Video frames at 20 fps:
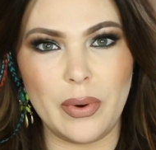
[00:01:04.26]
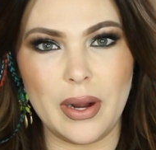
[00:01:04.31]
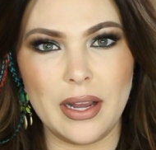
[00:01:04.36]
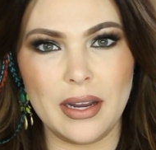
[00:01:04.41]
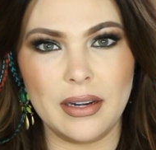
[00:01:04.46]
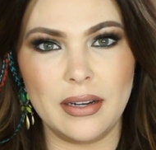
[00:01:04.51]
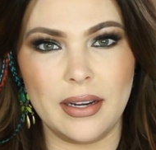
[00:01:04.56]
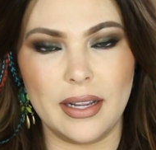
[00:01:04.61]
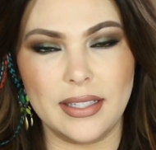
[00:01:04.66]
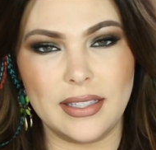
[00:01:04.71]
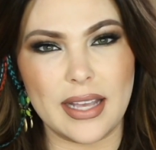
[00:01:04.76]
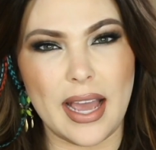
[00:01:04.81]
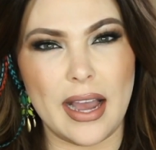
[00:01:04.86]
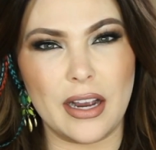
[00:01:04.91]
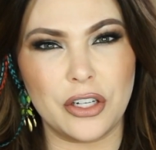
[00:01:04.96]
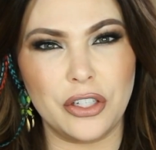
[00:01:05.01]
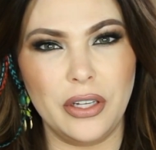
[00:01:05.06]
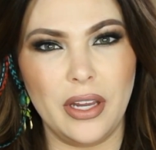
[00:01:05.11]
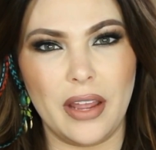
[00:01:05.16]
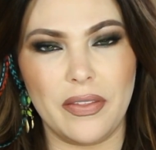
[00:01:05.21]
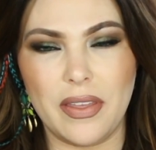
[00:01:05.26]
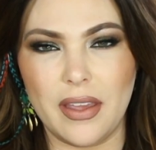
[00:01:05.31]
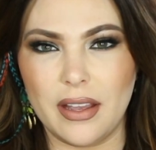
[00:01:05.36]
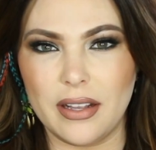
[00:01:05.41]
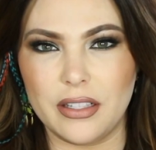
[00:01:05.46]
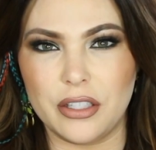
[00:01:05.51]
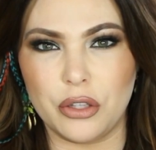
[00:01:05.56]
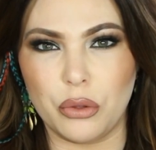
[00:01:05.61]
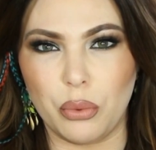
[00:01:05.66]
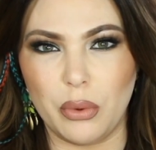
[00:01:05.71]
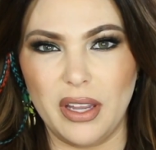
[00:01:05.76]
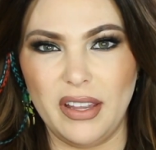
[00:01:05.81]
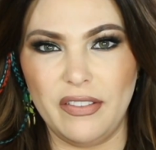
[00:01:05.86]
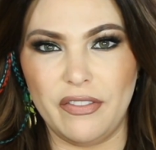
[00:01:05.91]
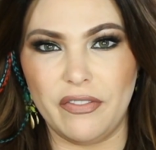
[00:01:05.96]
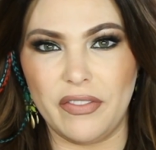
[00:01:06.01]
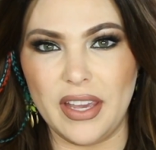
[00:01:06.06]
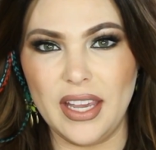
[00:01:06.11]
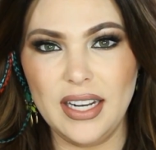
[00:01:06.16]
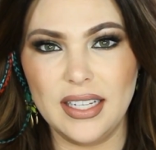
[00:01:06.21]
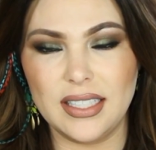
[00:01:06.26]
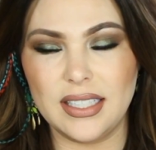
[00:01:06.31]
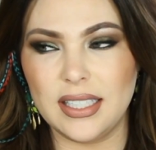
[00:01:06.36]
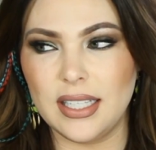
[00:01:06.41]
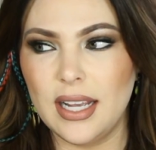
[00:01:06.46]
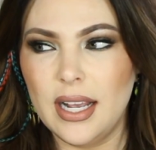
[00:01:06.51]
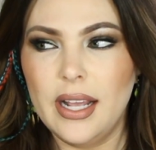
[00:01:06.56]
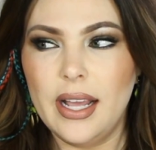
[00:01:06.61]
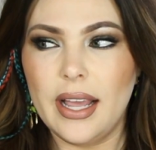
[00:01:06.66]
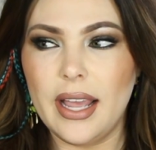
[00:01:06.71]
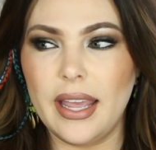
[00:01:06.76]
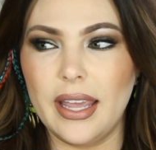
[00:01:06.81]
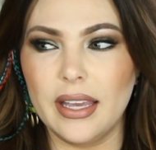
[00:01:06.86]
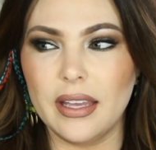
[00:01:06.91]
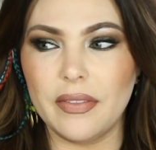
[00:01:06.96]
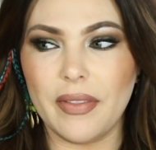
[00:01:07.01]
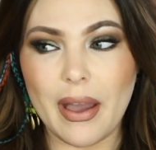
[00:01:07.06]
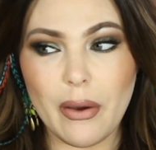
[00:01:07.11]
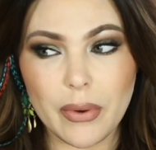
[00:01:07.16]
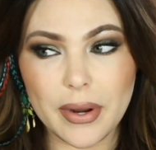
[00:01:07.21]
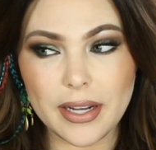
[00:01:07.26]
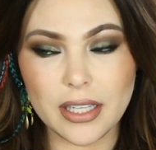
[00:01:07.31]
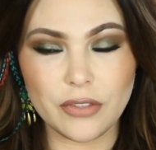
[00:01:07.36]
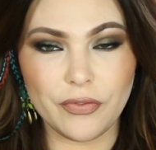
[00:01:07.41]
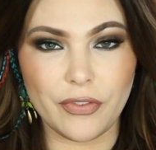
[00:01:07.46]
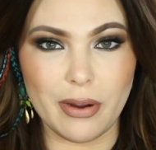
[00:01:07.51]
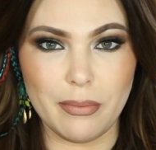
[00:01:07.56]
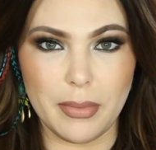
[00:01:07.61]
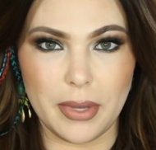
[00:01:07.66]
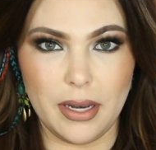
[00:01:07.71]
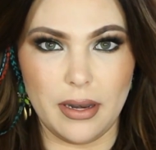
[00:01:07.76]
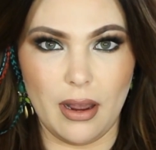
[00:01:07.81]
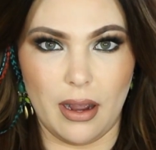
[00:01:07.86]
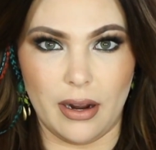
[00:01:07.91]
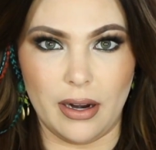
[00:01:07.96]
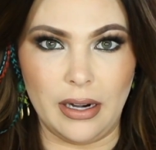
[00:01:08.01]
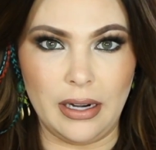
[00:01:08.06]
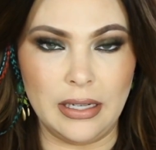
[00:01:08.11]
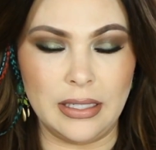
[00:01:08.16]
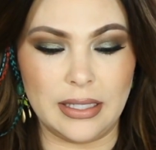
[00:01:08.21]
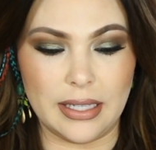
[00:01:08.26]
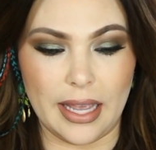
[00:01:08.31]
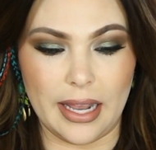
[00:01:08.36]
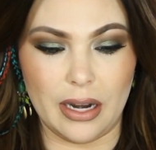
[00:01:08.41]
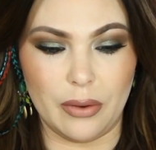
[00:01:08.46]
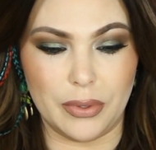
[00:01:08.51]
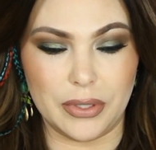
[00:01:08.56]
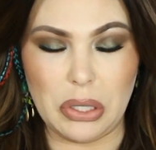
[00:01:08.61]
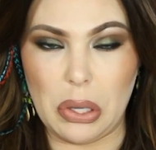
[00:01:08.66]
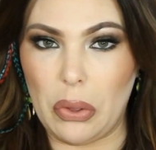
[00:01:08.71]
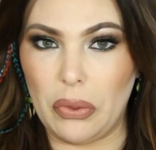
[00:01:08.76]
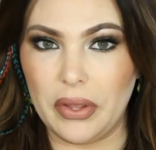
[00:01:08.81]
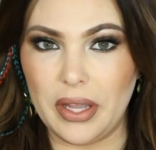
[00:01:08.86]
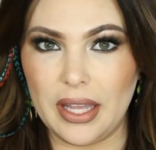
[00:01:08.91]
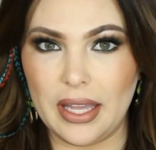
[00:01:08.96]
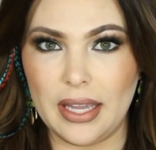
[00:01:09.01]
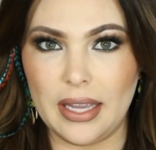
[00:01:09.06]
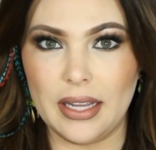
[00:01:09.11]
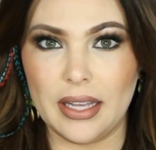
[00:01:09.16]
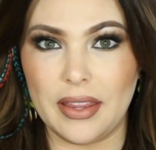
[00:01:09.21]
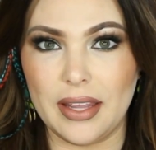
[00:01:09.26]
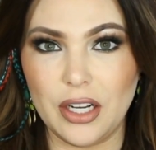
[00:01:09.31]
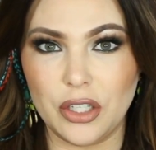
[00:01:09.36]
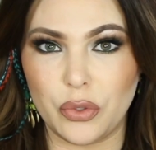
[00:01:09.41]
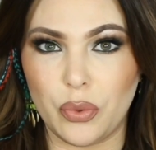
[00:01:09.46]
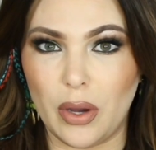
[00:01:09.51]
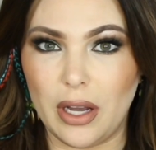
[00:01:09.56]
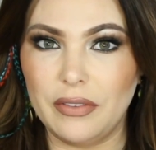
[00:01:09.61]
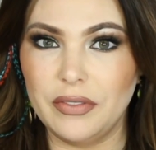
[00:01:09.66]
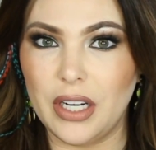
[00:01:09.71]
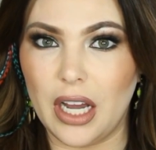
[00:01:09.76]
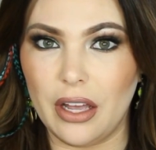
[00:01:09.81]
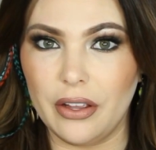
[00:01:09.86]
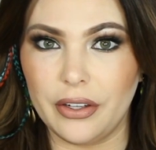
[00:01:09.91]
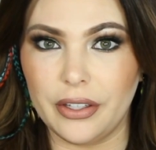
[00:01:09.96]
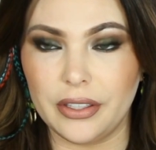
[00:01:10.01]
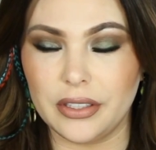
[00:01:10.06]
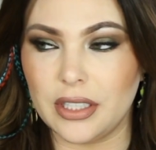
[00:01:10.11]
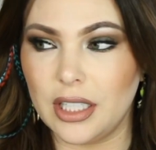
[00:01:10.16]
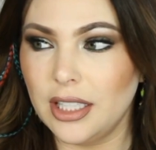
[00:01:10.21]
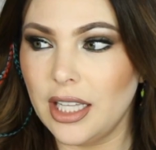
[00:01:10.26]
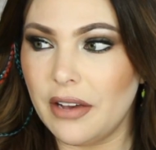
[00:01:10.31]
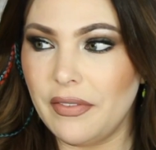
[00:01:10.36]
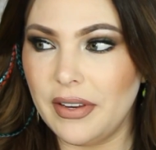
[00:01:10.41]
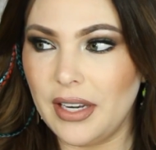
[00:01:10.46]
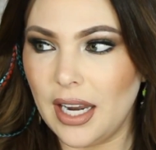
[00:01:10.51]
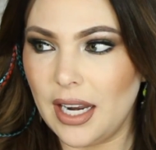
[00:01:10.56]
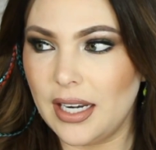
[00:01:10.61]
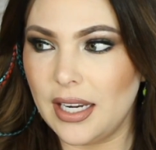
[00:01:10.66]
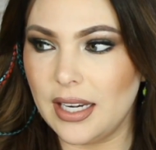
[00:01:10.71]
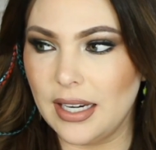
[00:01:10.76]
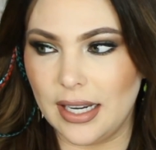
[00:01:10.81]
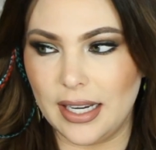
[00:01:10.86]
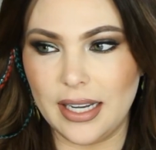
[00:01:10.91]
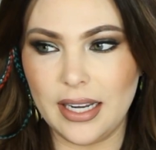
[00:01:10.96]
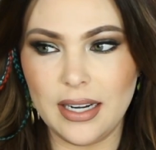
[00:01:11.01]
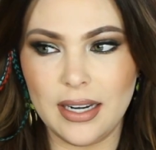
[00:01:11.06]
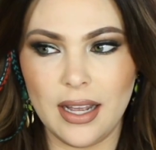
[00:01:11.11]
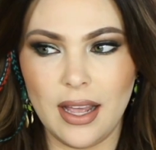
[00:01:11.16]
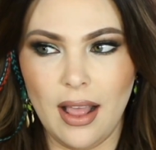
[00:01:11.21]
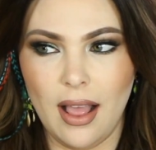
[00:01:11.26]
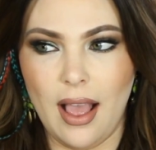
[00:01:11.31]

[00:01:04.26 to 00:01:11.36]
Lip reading: one, it's actually, I think it's 3 feet. And that one is from Menards and it was only, I think, $12, $11.99.